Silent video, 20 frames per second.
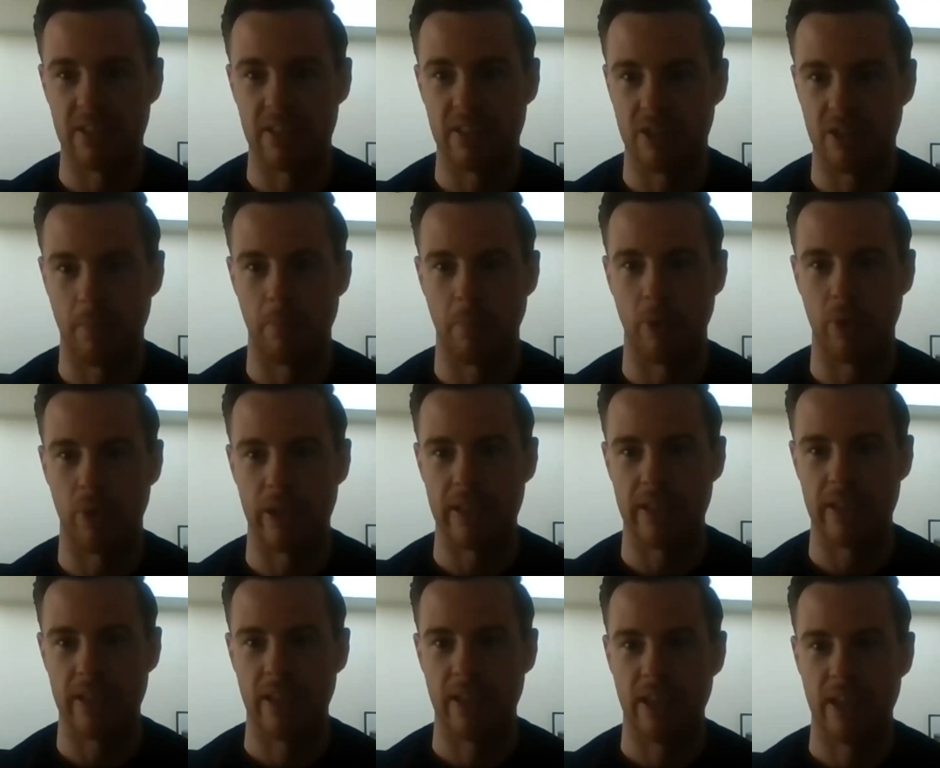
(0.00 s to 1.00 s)
some
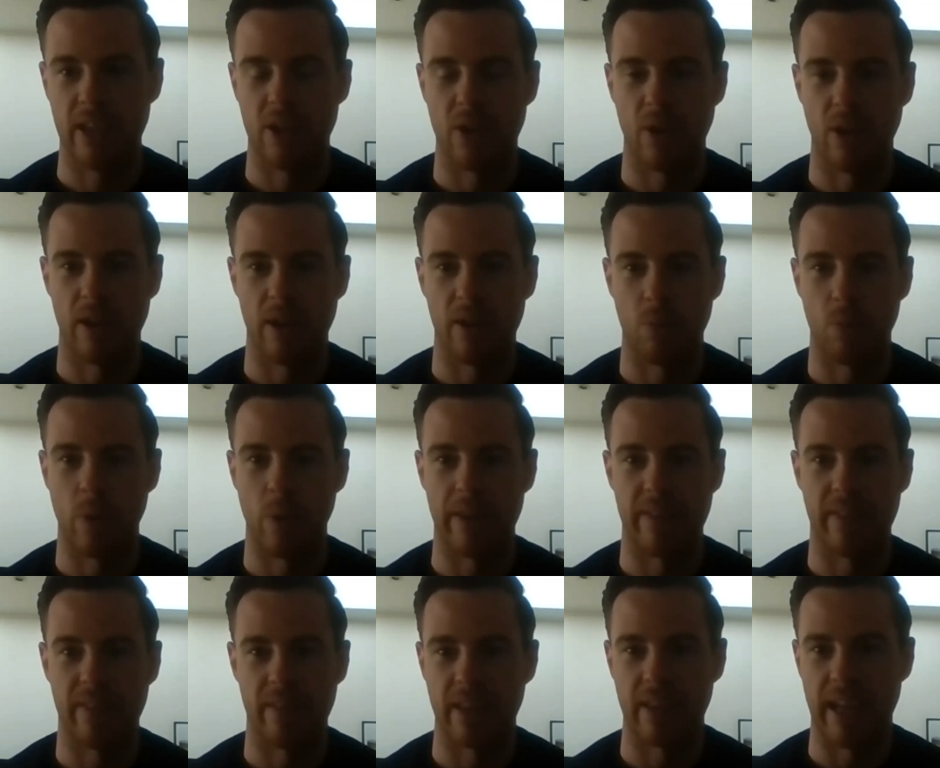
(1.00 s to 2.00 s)
point
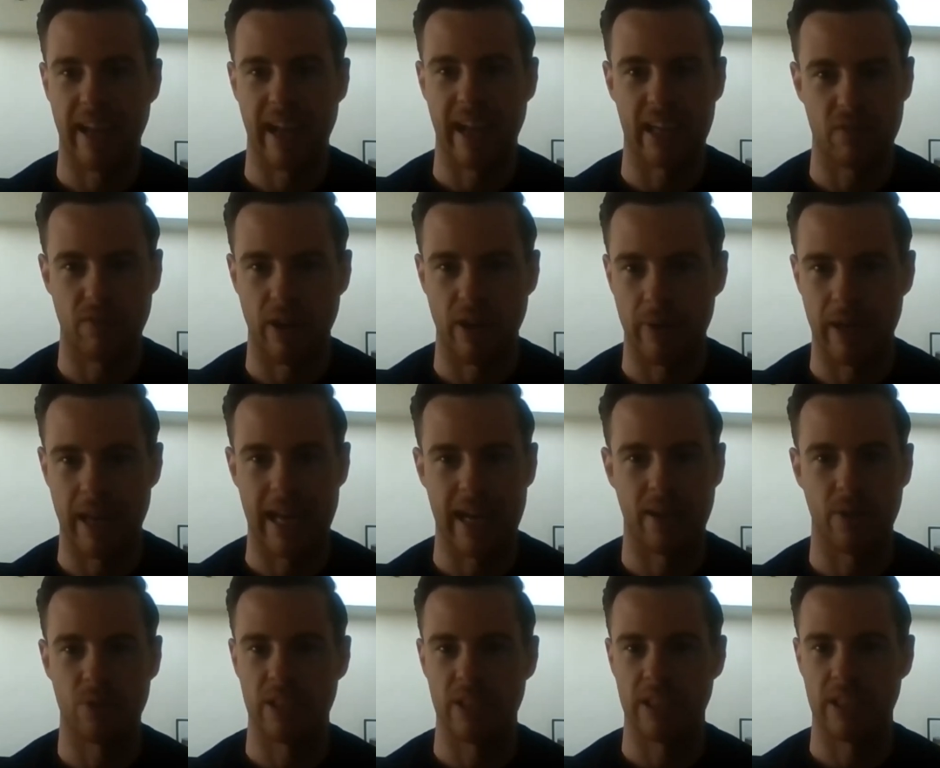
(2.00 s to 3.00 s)
when their cash flow
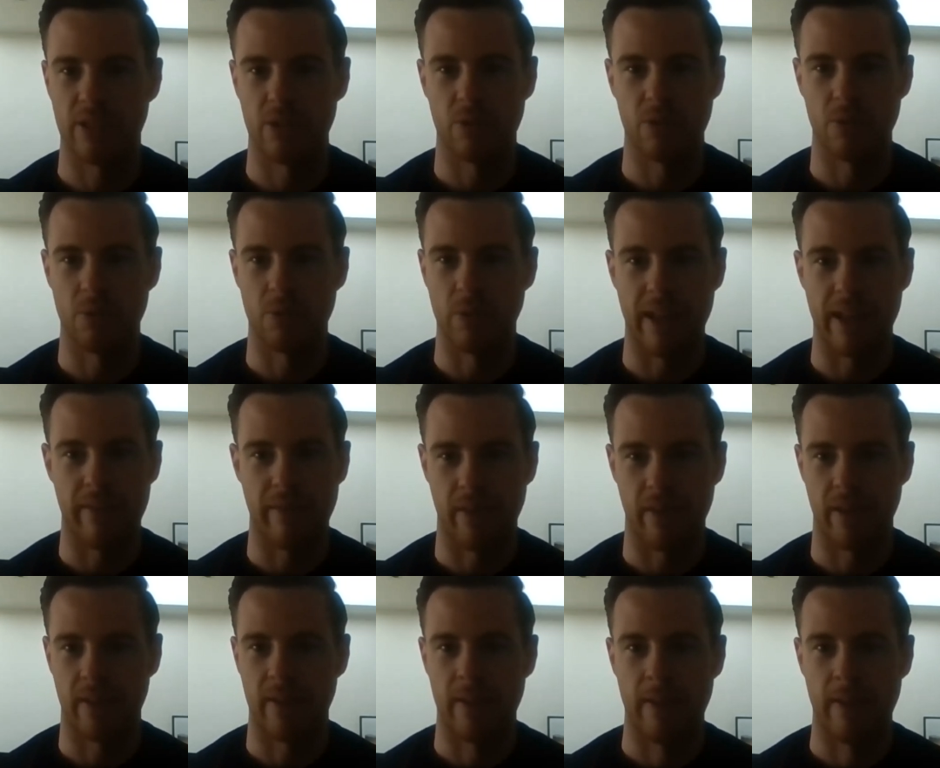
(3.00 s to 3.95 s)
allows it, or whenever,